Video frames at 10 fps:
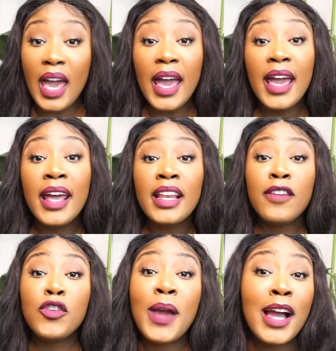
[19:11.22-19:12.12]
and
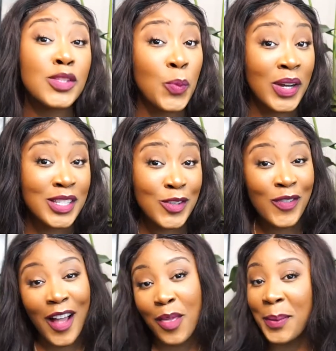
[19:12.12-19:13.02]
if you guys want to
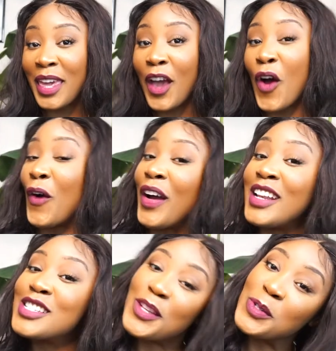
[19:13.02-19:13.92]
follow me on
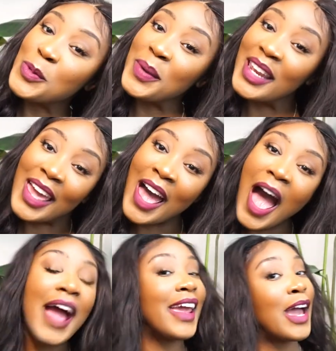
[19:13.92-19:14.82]
social media
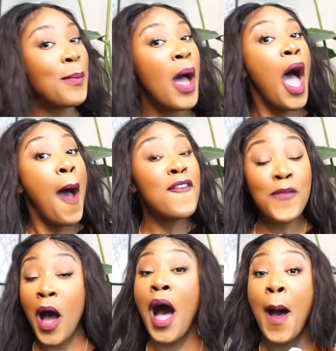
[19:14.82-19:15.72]
i am
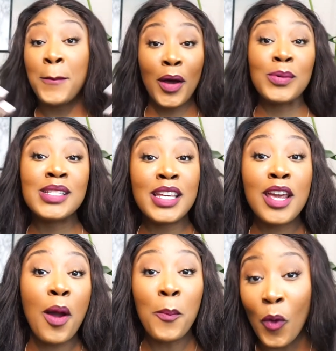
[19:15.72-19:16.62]
uh,
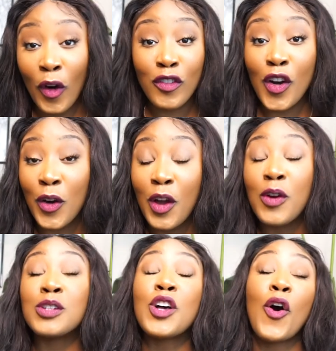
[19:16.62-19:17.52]
posting more
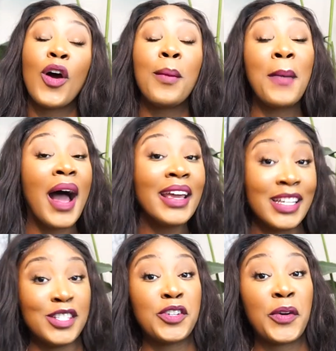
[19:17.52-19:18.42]
photos on my
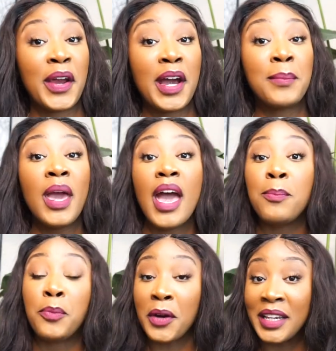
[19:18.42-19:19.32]
Instagram
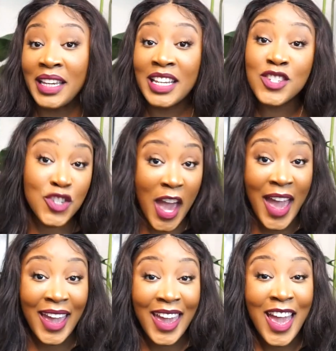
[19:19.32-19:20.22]
at Brittany
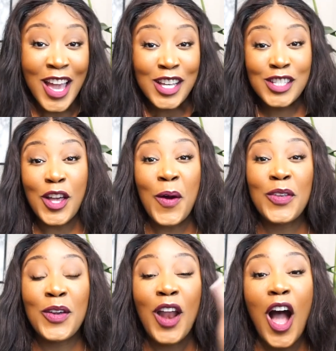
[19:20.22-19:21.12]
Nashaye. So
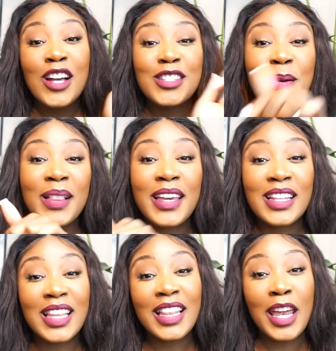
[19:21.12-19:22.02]
you can also
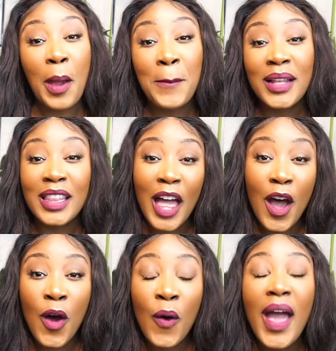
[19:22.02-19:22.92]
click the link
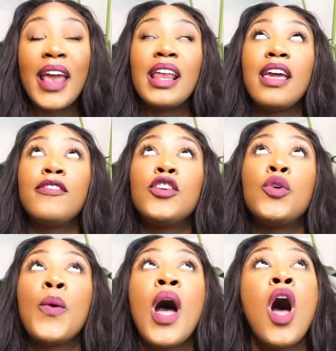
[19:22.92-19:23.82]
below. And if
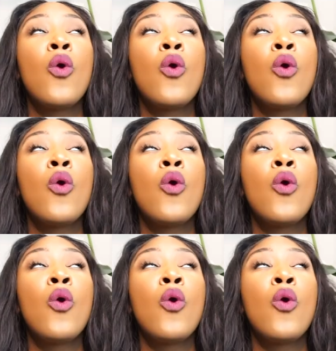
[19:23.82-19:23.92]
you